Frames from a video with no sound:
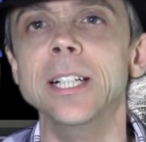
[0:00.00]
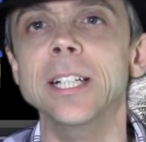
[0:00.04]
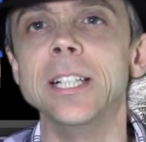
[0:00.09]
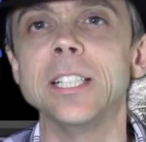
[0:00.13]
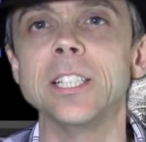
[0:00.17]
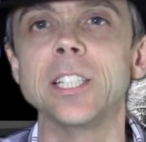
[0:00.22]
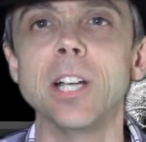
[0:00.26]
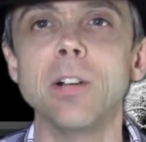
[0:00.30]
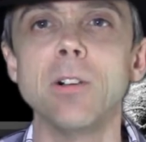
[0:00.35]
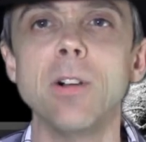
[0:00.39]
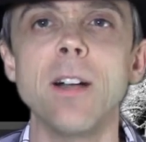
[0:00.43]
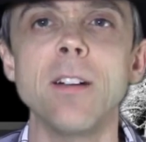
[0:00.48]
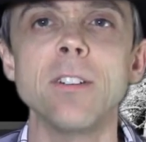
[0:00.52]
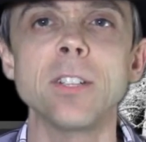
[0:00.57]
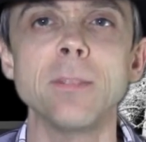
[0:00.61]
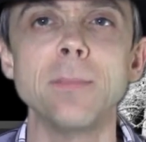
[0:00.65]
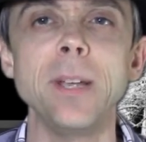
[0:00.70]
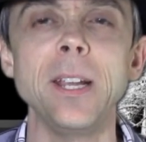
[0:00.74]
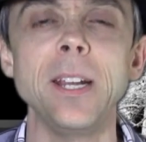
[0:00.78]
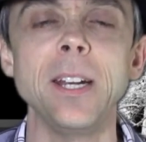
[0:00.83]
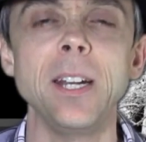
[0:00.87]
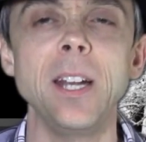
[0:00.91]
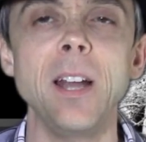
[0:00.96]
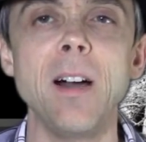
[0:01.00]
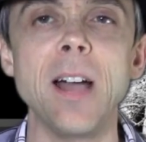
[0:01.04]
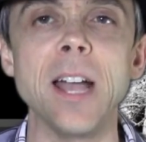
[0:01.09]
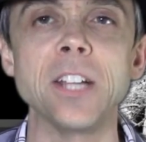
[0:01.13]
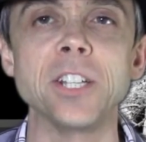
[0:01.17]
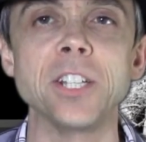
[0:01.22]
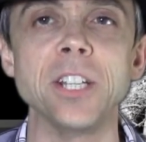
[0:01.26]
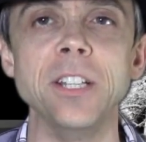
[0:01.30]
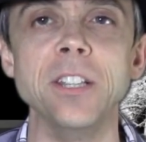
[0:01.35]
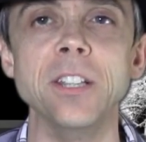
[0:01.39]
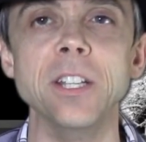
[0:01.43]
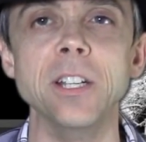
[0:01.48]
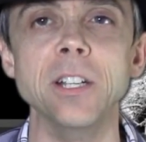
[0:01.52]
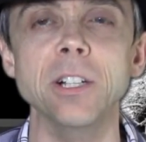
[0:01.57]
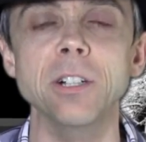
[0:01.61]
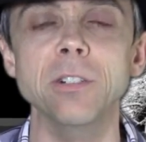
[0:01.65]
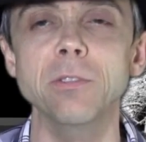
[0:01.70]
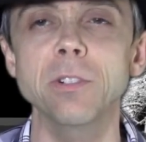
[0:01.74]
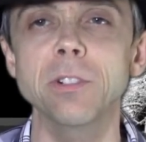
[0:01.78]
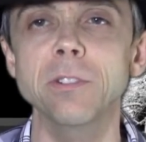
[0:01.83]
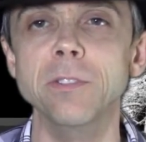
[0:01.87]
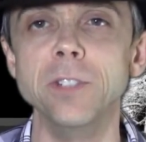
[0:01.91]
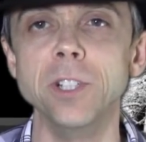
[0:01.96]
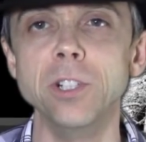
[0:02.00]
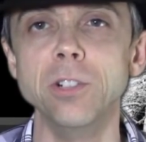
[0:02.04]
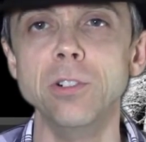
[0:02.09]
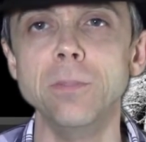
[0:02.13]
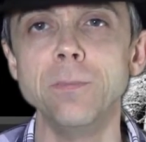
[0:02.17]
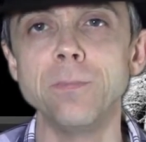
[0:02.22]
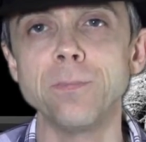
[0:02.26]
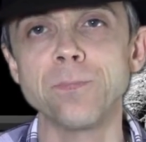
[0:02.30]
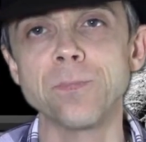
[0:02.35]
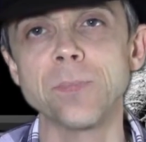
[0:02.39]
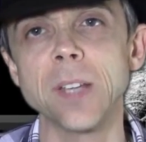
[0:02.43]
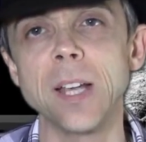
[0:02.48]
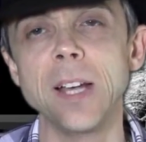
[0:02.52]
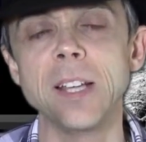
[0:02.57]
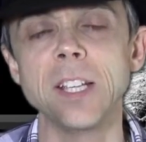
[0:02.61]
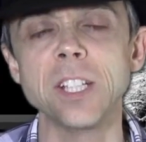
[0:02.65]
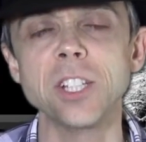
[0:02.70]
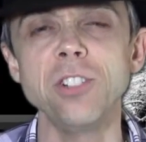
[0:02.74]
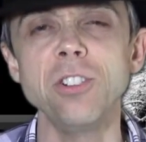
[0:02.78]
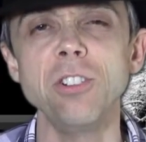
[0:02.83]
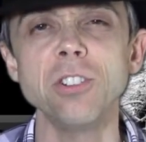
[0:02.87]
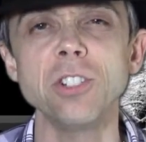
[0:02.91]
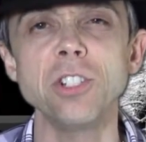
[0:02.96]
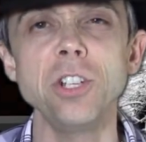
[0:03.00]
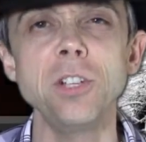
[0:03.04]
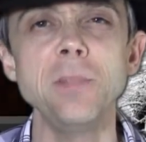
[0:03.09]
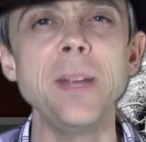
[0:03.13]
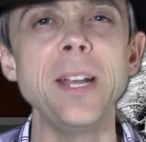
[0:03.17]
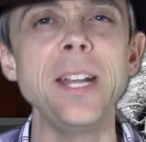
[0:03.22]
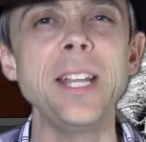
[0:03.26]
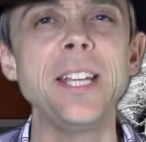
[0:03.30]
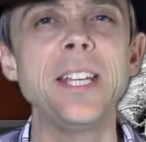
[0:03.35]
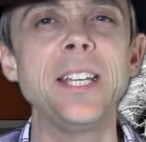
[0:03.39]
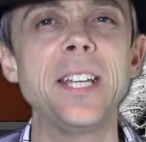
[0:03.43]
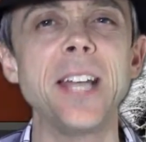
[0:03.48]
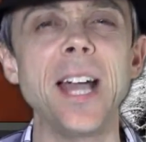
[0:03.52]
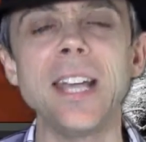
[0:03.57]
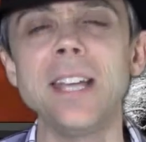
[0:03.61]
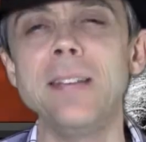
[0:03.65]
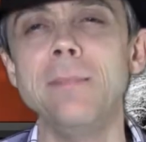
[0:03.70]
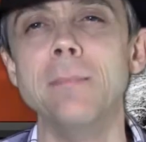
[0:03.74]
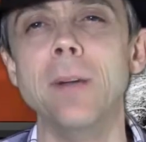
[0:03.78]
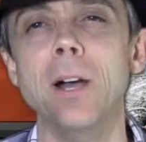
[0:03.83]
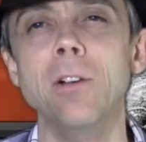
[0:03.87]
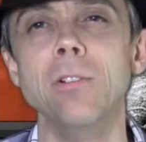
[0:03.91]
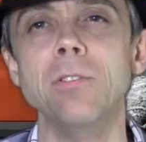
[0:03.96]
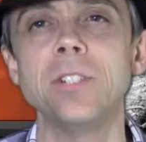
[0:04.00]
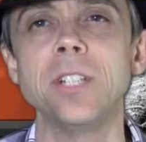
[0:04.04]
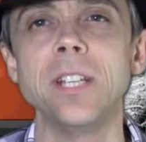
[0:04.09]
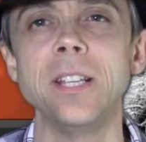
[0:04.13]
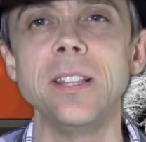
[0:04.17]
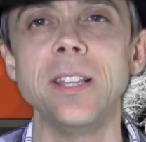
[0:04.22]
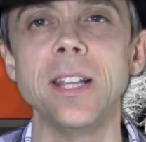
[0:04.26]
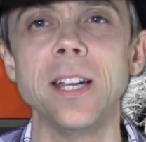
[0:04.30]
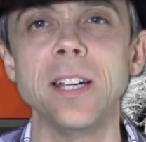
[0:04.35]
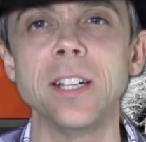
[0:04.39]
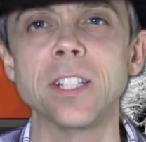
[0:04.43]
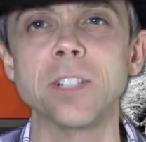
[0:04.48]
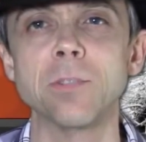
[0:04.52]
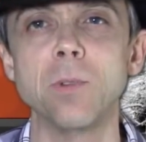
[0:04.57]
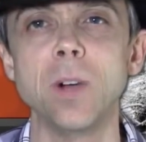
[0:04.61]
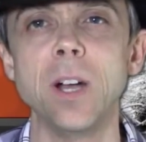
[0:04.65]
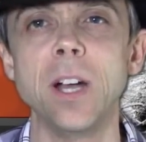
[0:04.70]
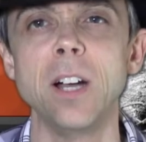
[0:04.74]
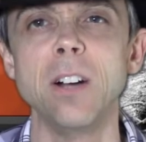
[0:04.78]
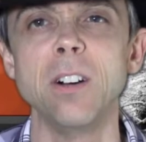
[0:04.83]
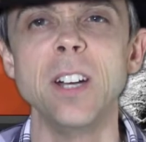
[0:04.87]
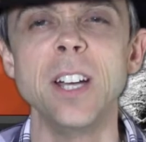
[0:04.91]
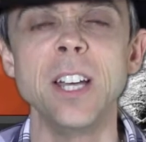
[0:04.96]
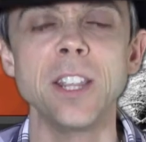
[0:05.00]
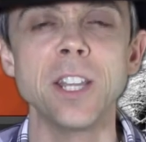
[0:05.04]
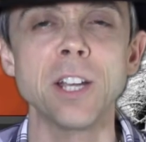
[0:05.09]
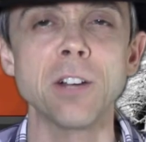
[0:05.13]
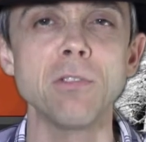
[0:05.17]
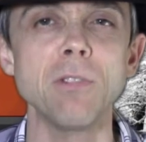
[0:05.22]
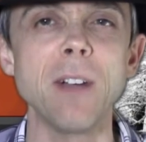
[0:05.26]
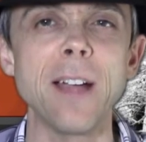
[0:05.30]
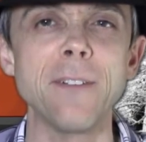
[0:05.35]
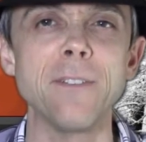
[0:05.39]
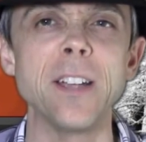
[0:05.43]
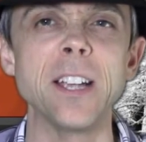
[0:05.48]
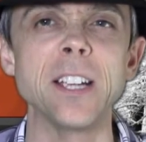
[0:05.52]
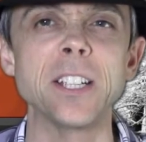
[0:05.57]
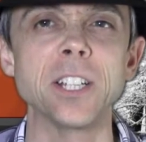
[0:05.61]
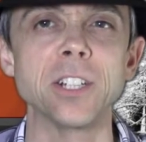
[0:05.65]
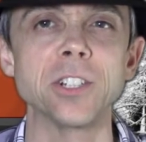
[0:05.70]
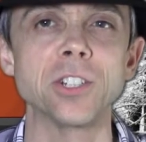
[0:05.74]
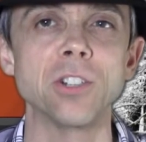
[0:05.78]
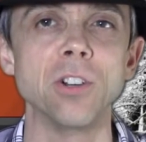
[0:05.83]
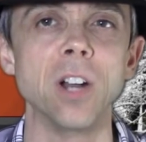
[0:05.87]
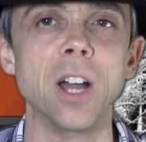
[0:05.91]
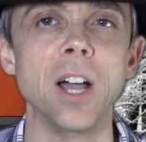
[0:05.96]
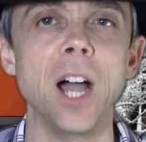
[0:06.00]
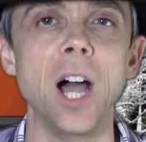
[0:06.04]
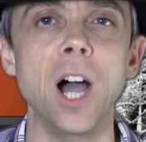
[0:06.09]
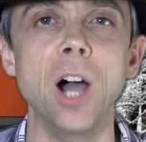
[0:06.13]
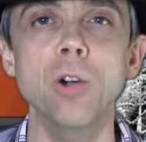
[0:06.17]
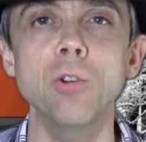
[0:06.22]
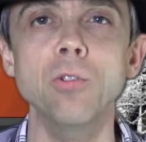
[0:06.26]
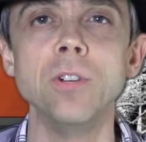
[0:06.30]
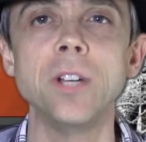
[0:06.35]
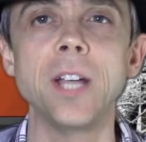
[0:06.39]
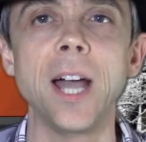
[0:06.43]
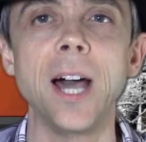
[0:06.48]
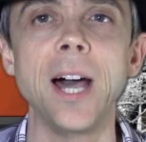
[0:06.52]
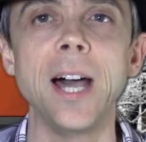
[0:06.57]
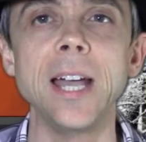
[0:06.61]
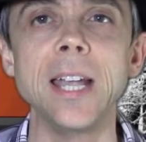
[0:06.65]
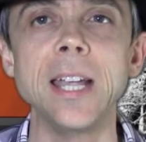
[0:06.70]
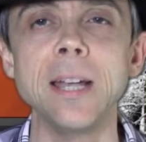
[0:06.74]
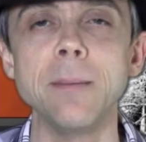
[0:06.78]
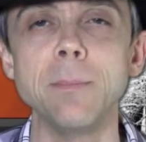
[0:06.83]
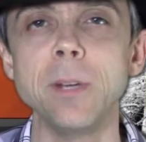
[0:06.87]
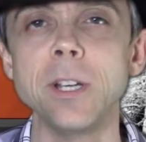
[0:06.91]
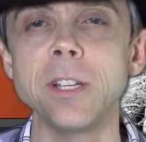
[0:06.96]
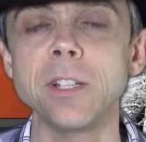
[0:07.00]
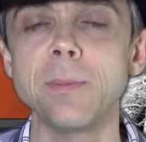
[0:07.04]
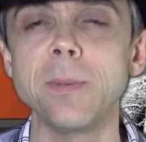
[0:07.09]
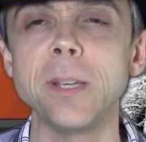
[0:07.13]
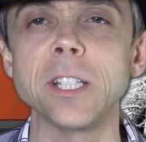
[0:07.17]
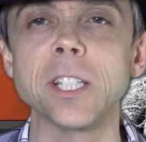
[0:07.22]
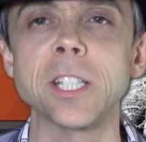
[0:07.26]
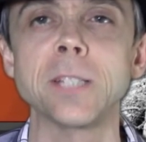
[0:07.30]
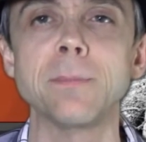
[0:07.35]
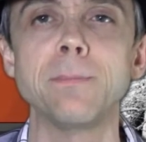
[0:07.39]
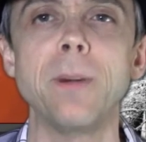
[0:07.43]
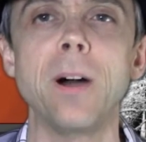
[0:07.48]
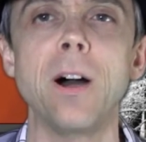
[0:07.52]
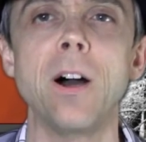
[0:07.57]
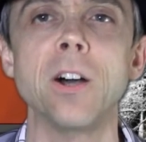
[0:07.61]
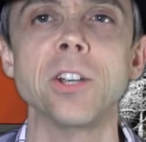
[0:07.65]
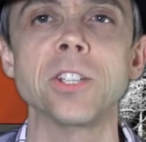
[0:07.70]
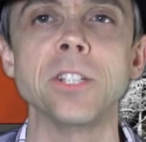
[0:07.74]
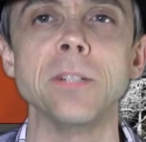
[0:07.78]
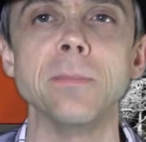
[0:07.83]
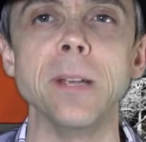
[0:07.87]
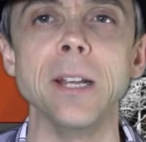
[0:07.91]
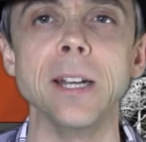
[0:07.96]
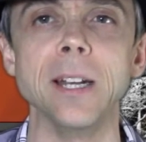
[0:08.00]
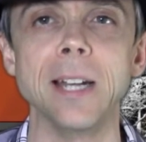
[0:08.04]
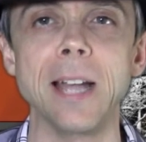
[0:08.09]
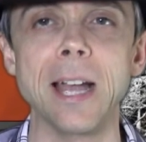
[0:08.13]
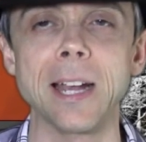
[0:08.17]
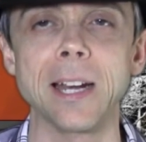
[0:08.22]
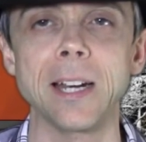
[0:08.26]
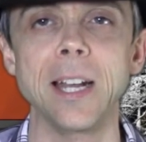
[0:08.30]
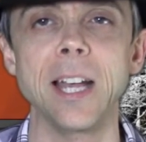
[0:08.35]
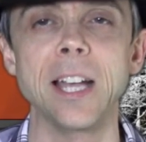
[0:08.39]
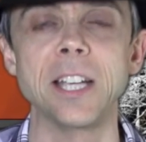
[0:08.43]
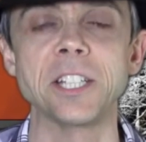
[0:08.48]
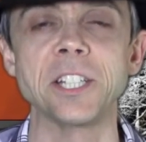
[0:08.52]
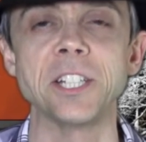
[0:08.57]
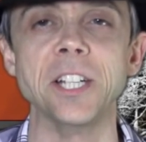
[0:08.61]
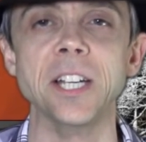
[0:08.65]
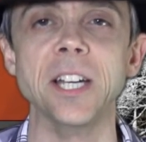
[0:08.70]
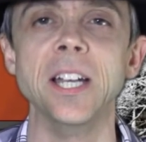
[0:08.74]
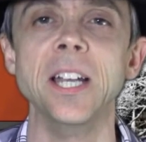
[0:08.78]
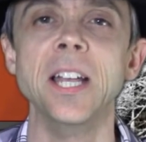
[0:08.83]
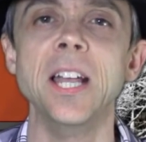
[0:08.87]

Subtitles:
So I was a bit light in the review. There's not too many game modes in there as well. The graphics are sort of like okay, but it's a bit sparse and a bit lackluster.